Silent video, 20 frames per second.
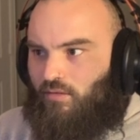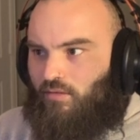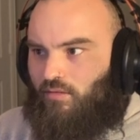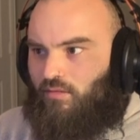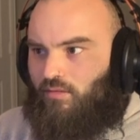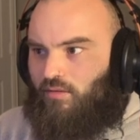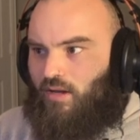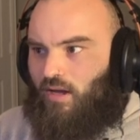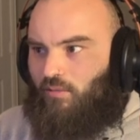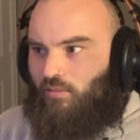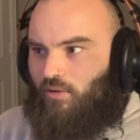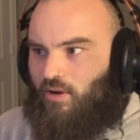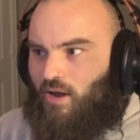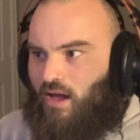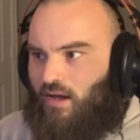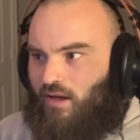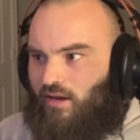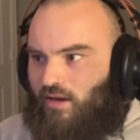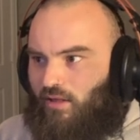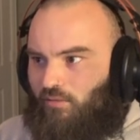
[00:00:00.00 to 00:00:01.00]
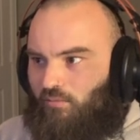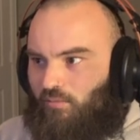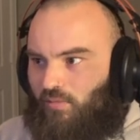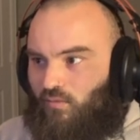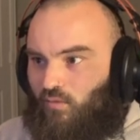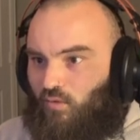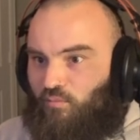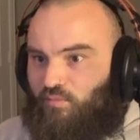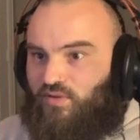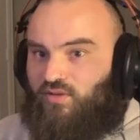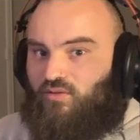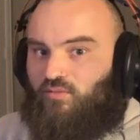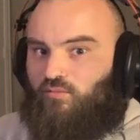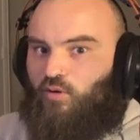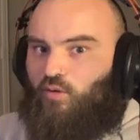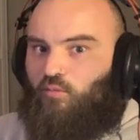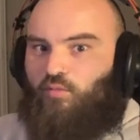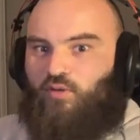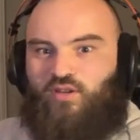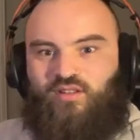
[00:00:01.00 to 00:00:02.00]
now we're not getting the reverb. So
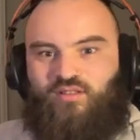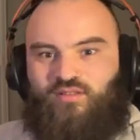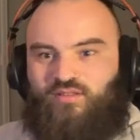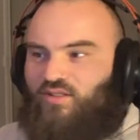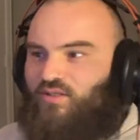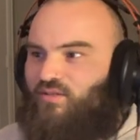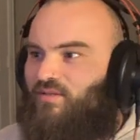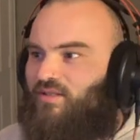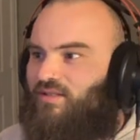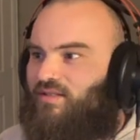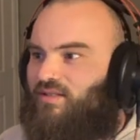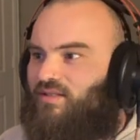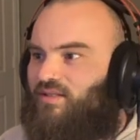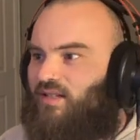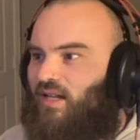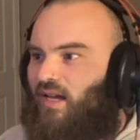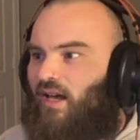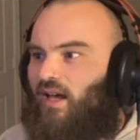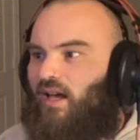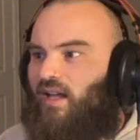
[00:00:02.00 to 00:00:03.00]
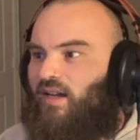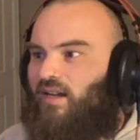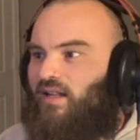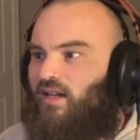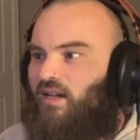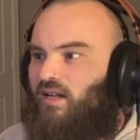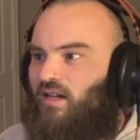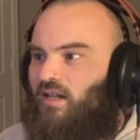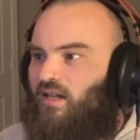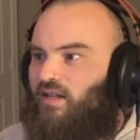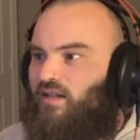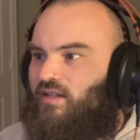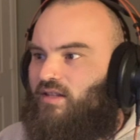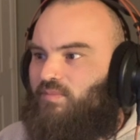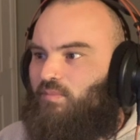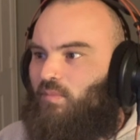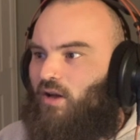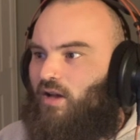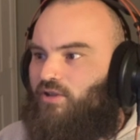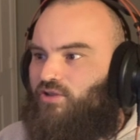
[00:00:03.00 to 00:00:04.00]
what we could do instead
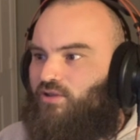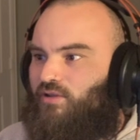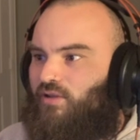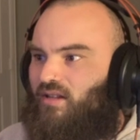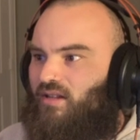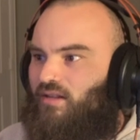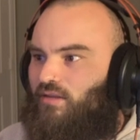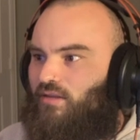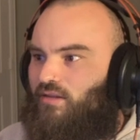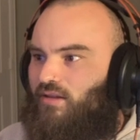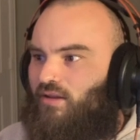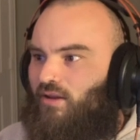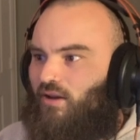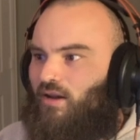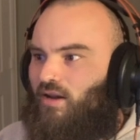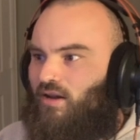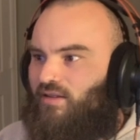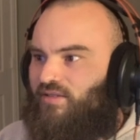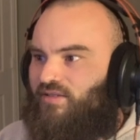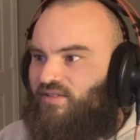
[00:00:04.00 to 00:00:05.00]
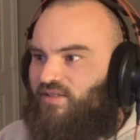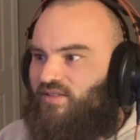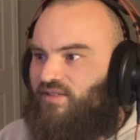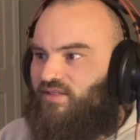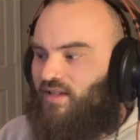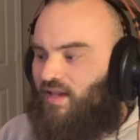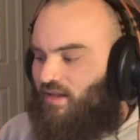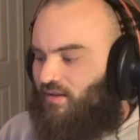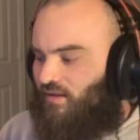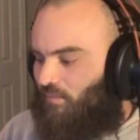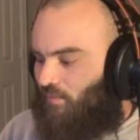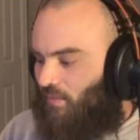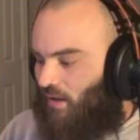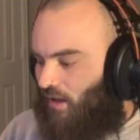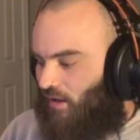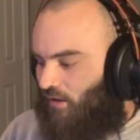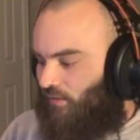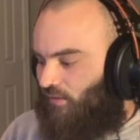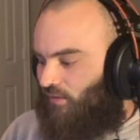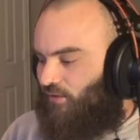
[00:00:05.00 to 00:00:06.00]
is modulate the aux send
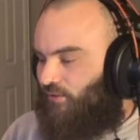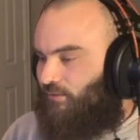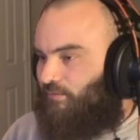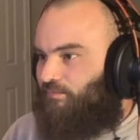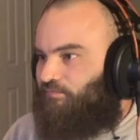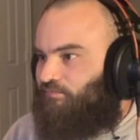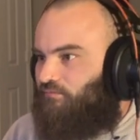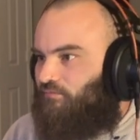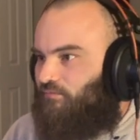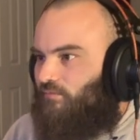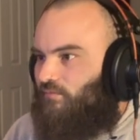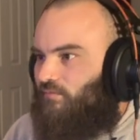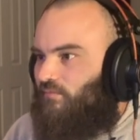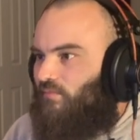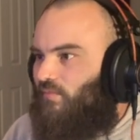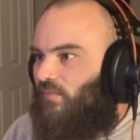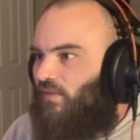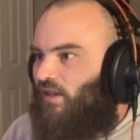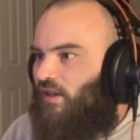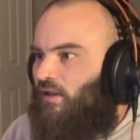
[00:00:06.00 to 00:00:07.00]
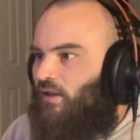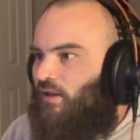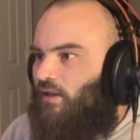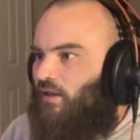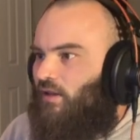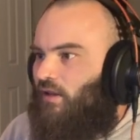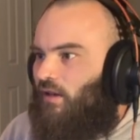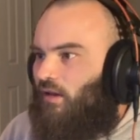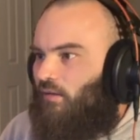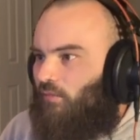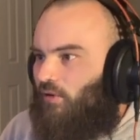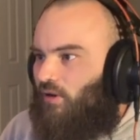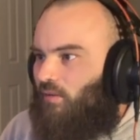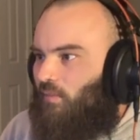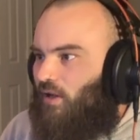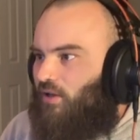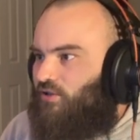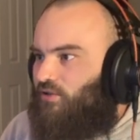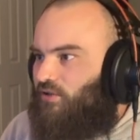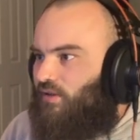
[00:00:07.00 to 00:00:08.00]
amount, and we're going to
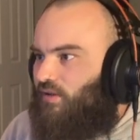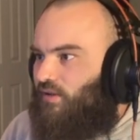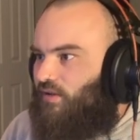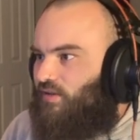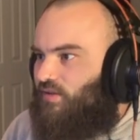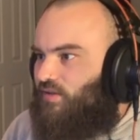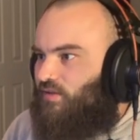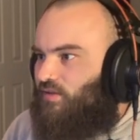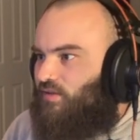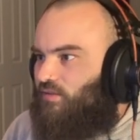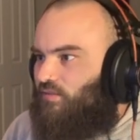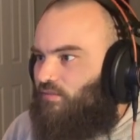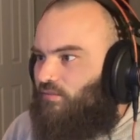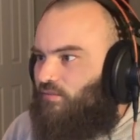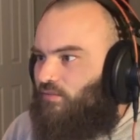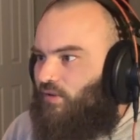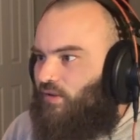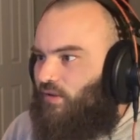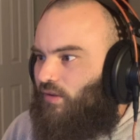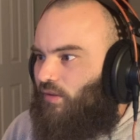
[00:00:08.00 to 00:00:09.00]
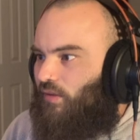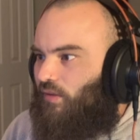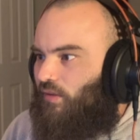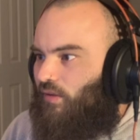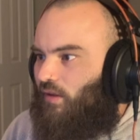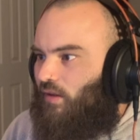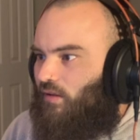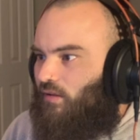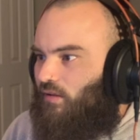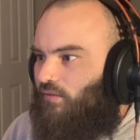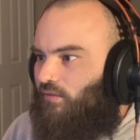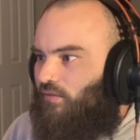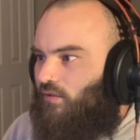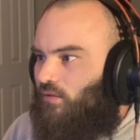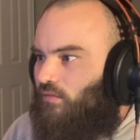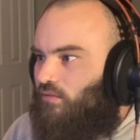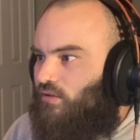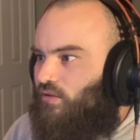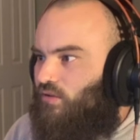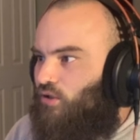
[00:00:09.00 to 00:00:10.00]
modulate this with
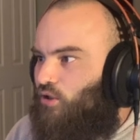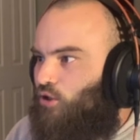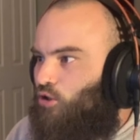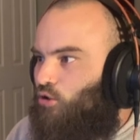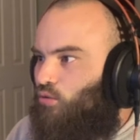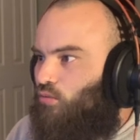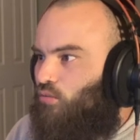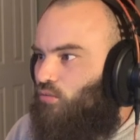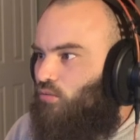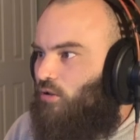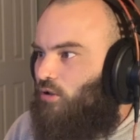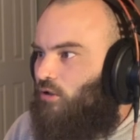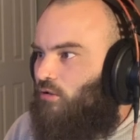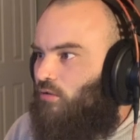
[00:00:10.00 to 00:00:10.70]
LFO2.